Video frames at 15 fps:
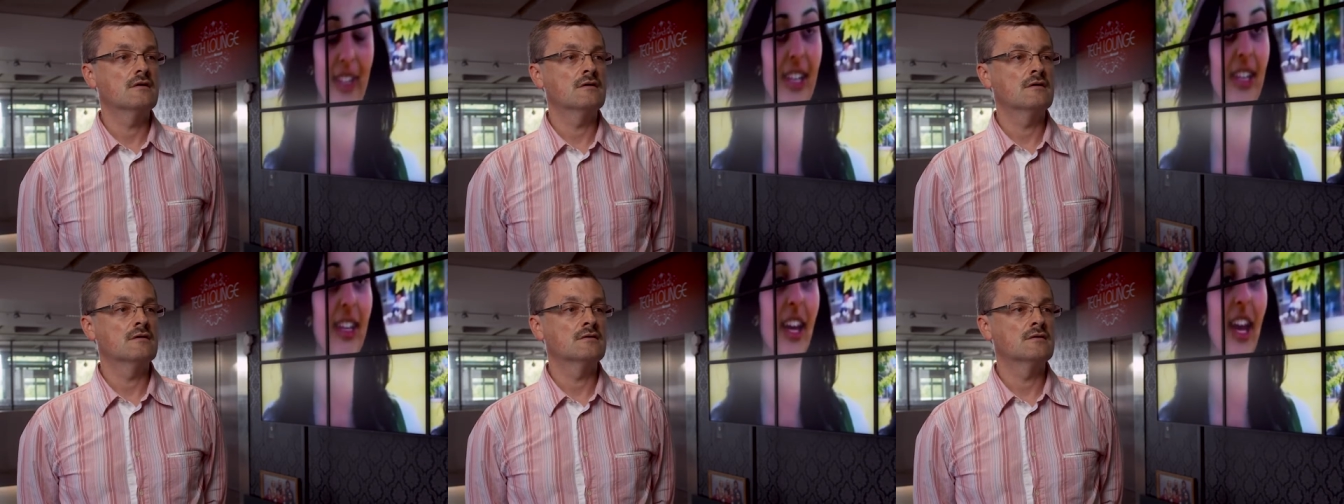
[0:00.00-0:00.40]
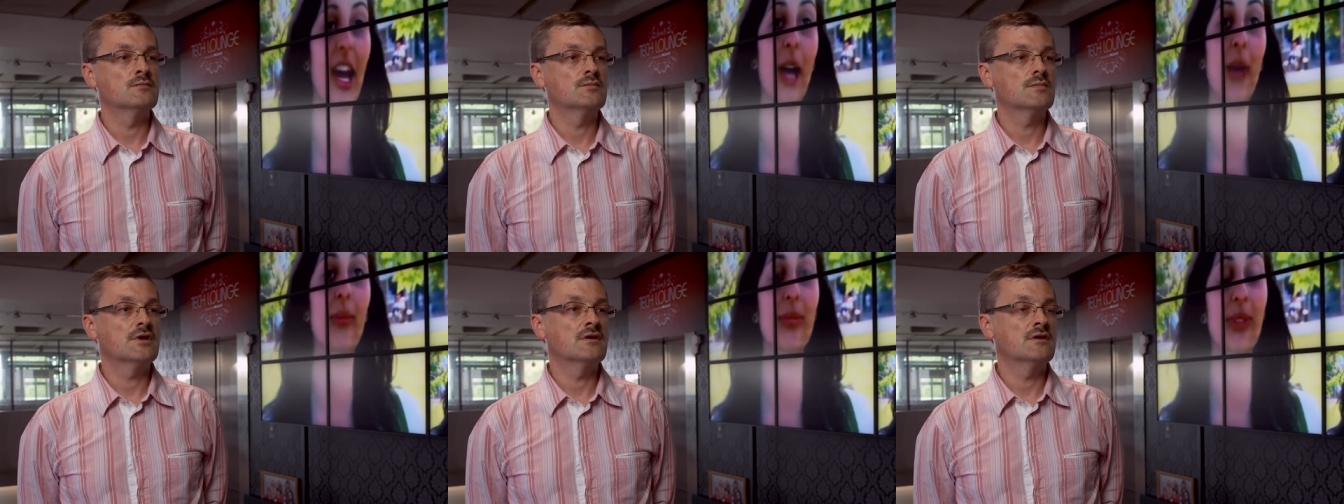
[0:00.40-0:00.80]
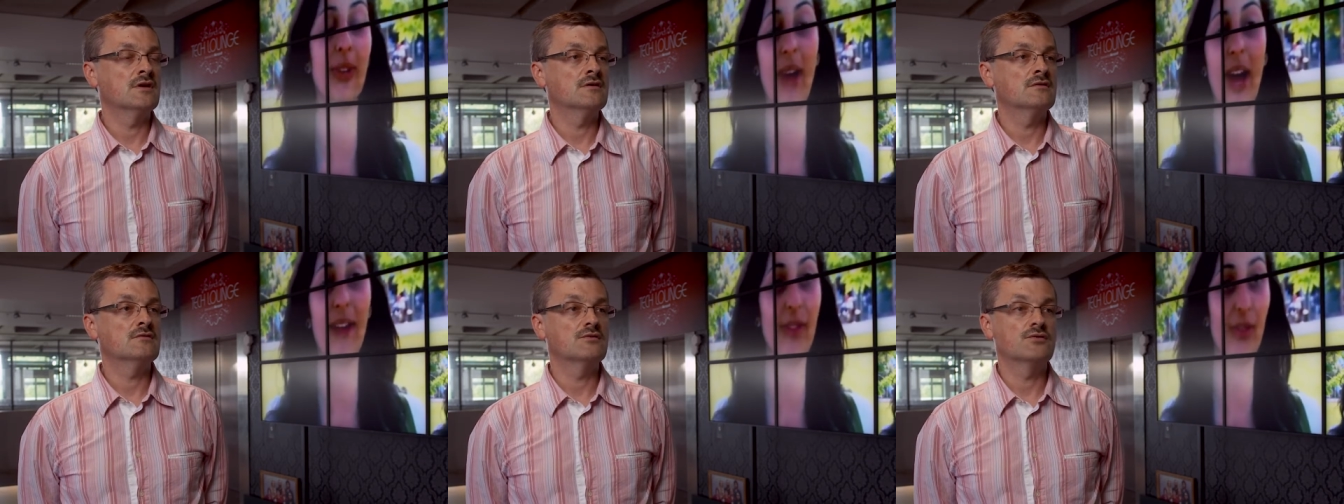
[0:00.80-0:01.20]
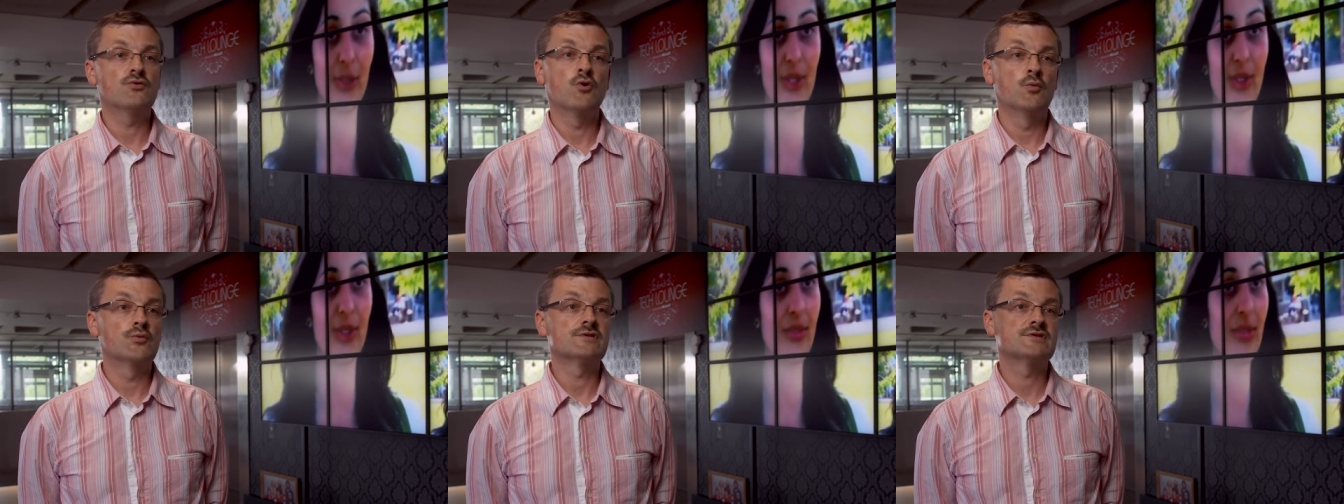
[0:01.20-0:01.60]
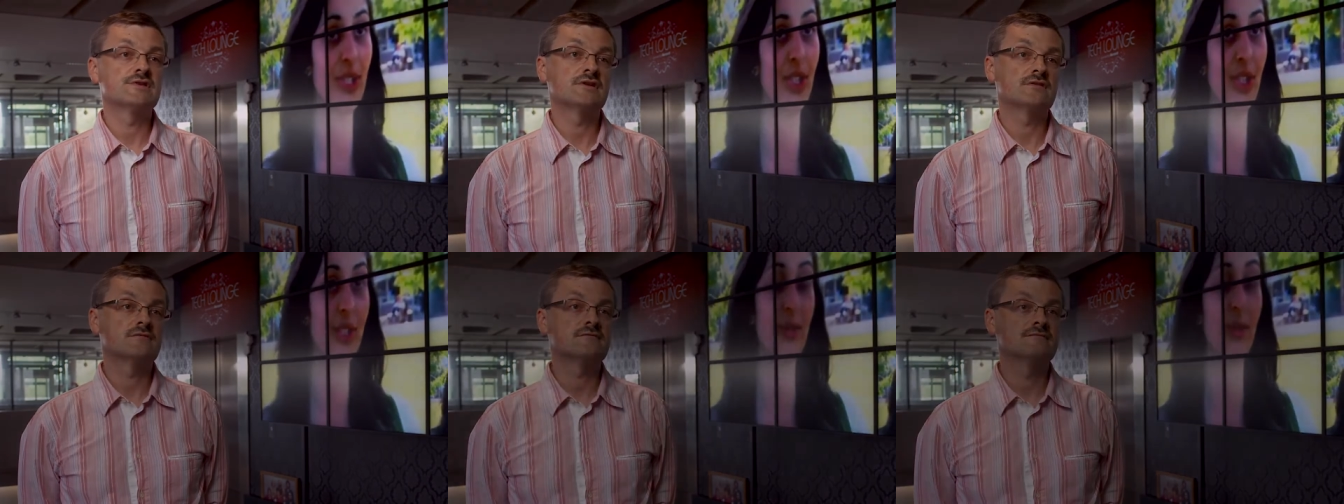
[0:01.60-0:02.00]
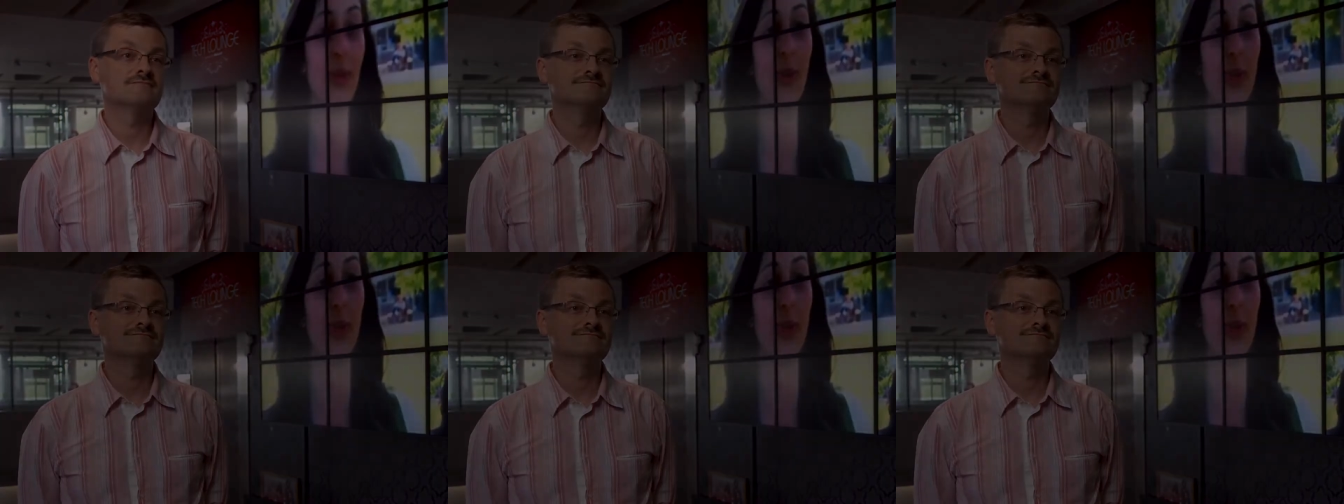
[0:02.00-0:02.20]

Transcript: um, and the corporate sector.